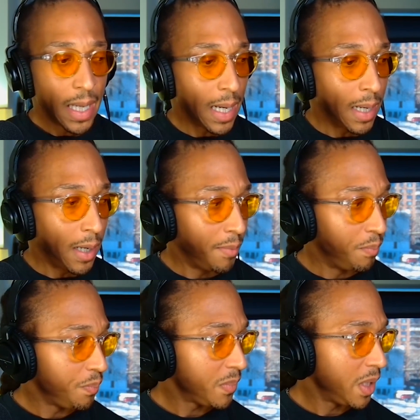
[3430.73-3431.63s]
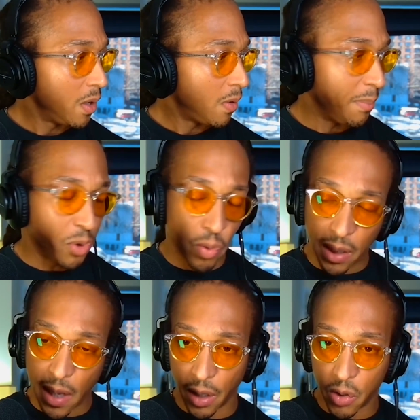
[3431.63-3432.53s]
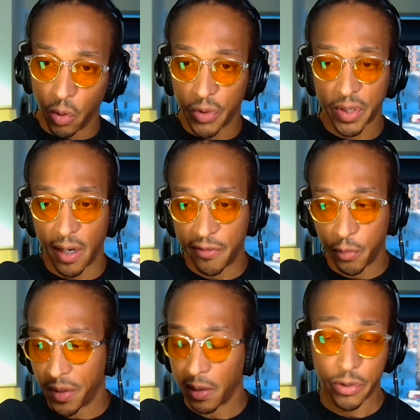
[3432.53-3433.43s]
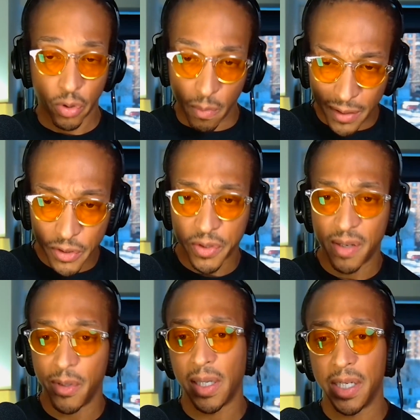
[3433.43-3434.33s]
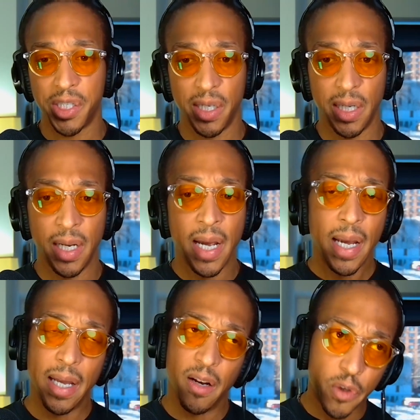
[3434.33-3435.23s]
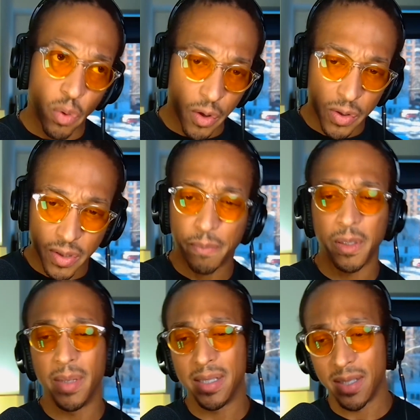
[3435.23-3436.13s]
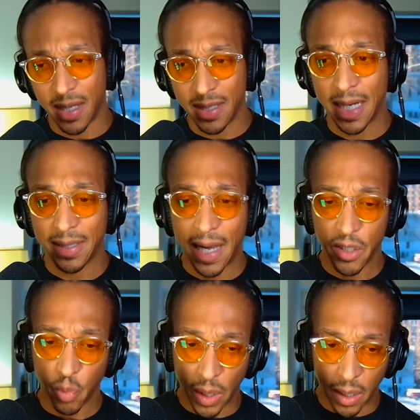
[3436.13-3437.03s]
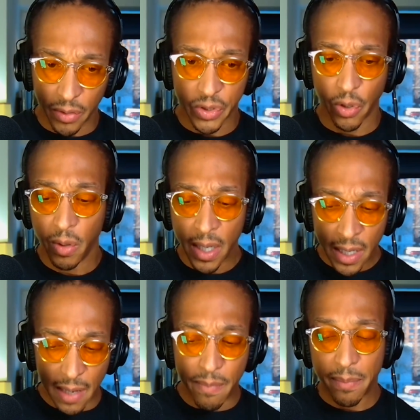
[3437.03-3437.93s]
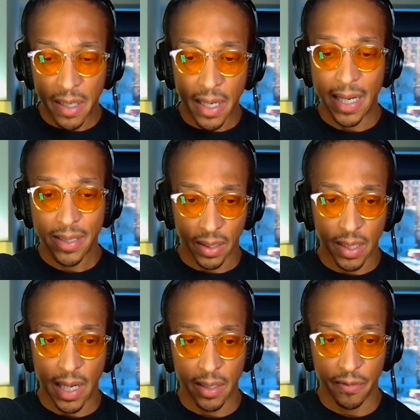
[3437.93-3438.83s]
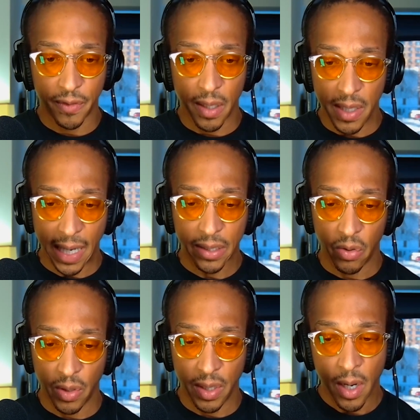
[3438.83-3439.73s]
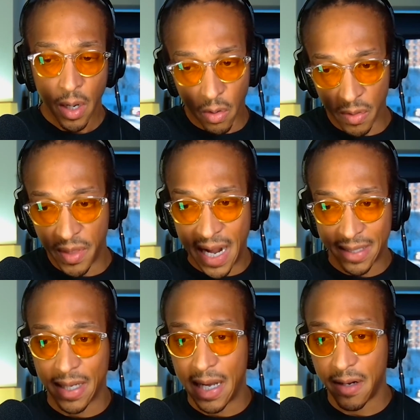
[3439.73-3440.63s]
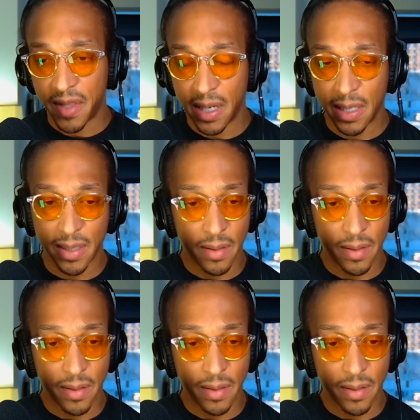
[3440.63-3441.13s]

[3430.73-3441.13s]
Um, you know, I'm doing a lot of cool stuff with electrical muscle stimulation and a few other supplements and things like that as well. So it might be nice to kind of connect on, on that side of things.